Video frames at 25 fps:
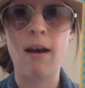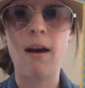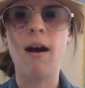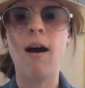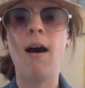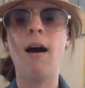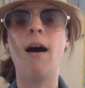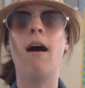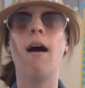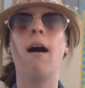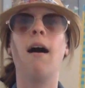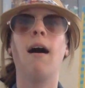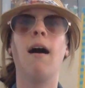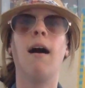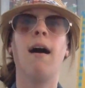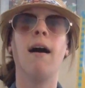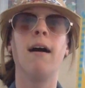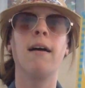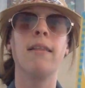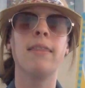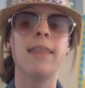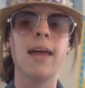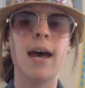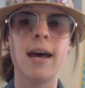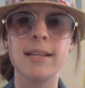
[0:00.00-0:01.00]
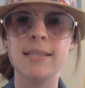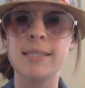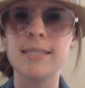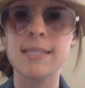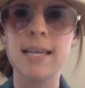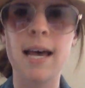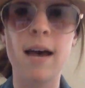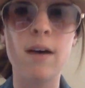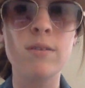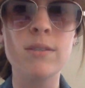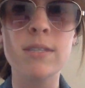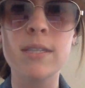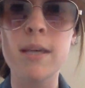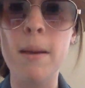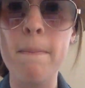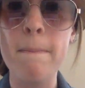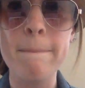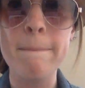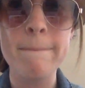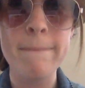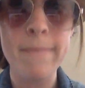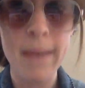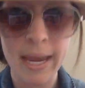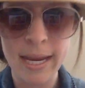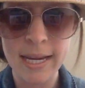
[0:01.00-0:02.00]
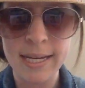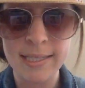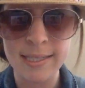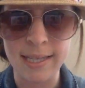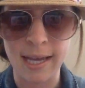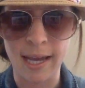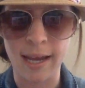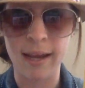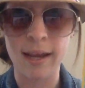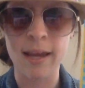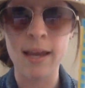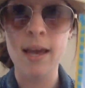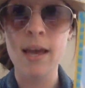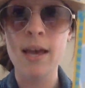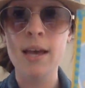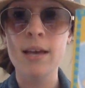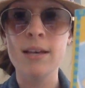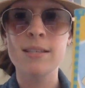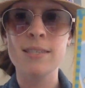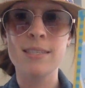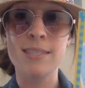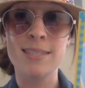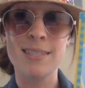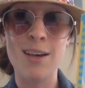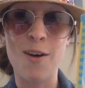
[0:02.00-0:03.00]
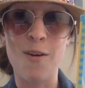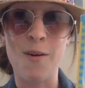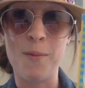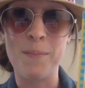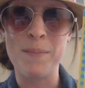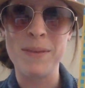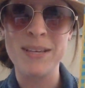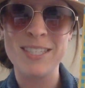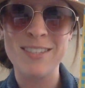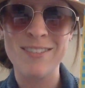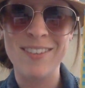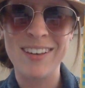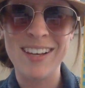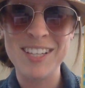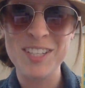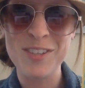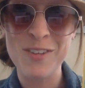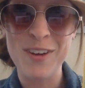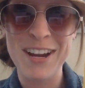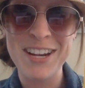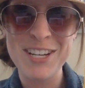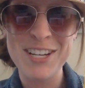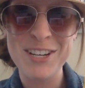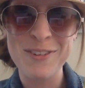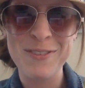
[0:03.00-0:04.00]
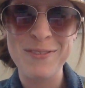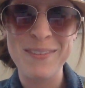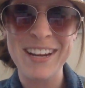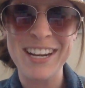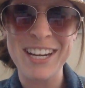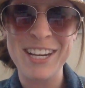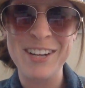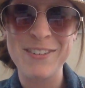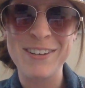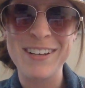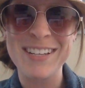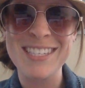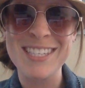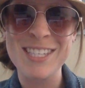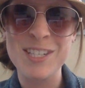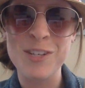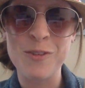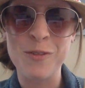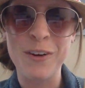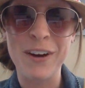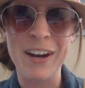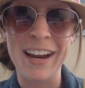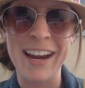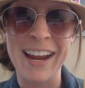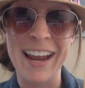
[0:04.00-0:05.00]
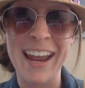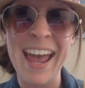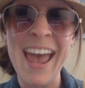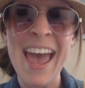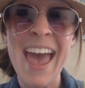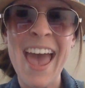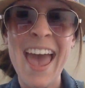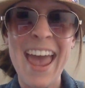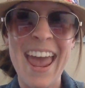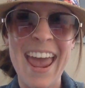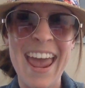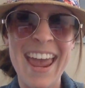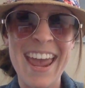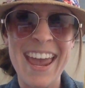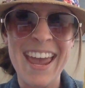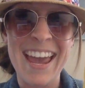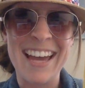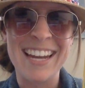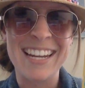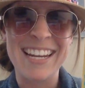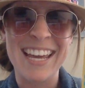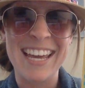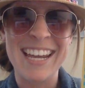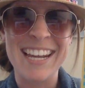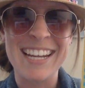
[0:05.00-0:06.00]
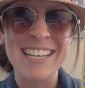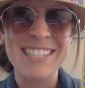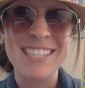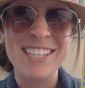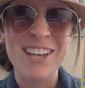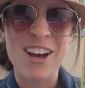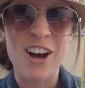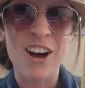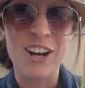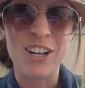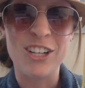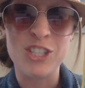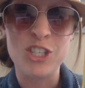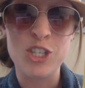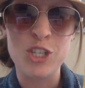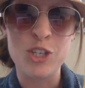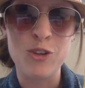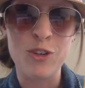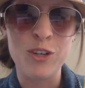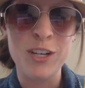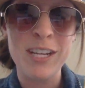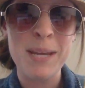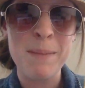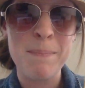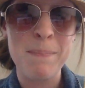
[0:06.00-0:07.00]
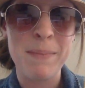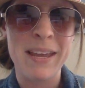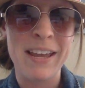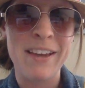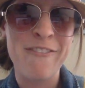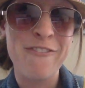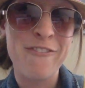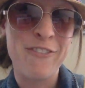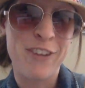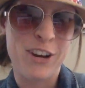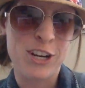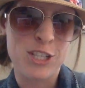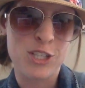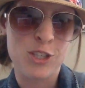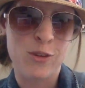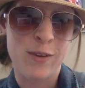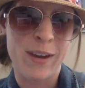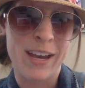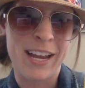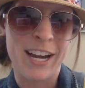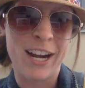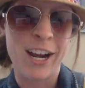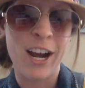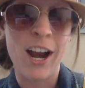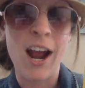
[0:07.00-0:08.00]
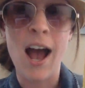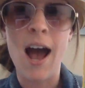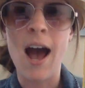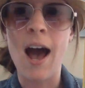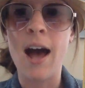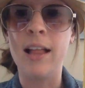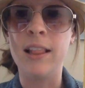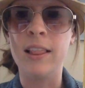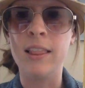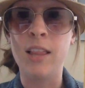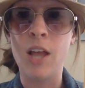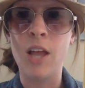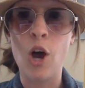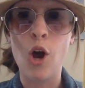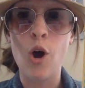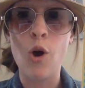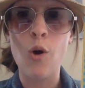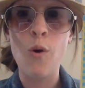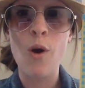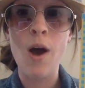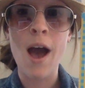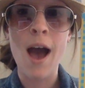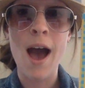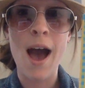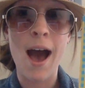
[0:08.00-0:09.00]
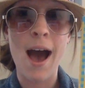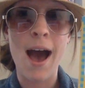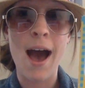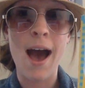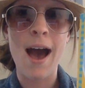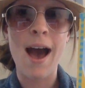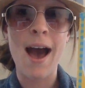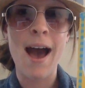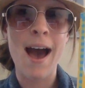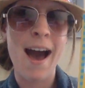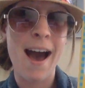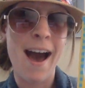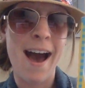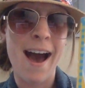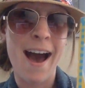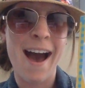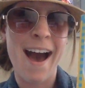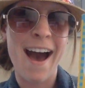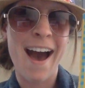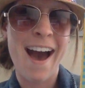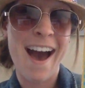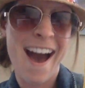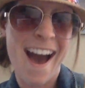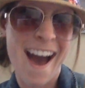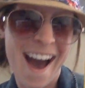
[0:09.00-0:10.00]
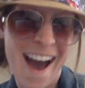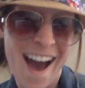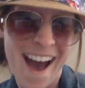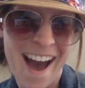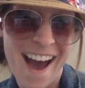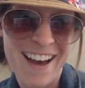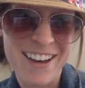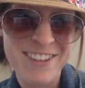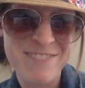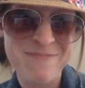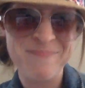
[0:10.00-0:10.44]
Oh, that sounds amazing. So Miss Field's going to read you a story, and it is called Junie B. First Grader, Aloha-ha-ha.